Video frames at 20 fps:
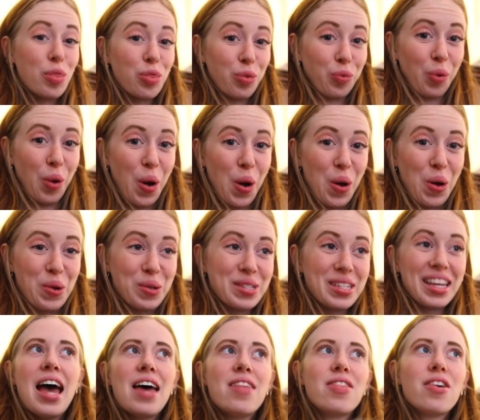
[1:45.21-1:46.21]

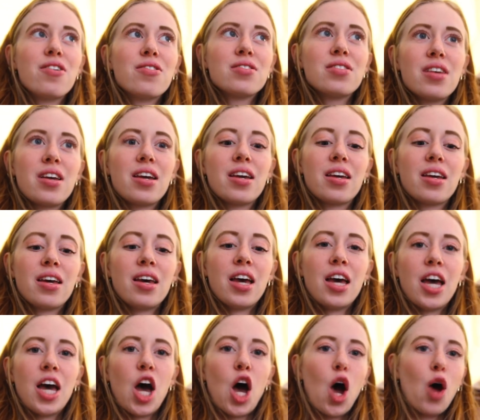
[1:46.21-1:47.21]
enthralled. And there's like
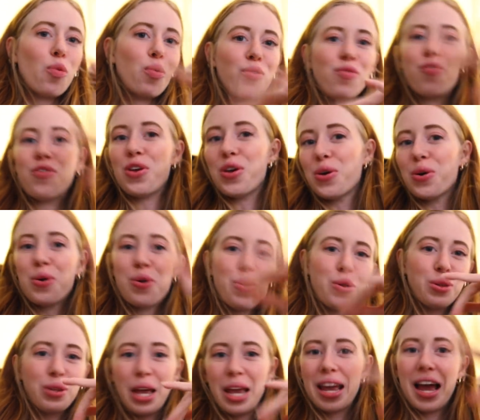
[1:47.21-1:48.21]
a
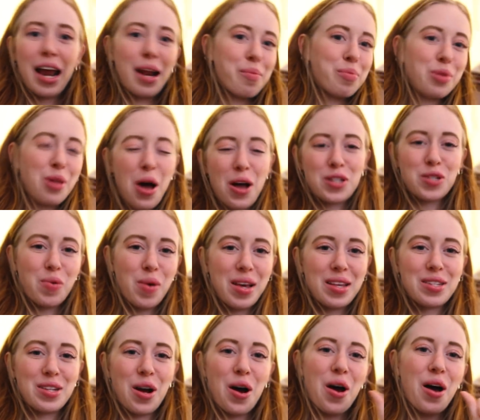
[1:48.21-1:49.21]
reveal, like kind of plot
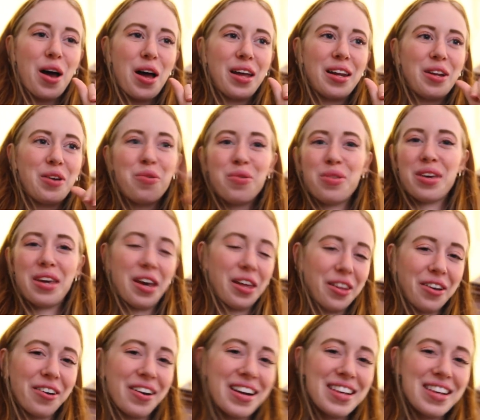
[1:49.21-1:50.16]
twist on who the killer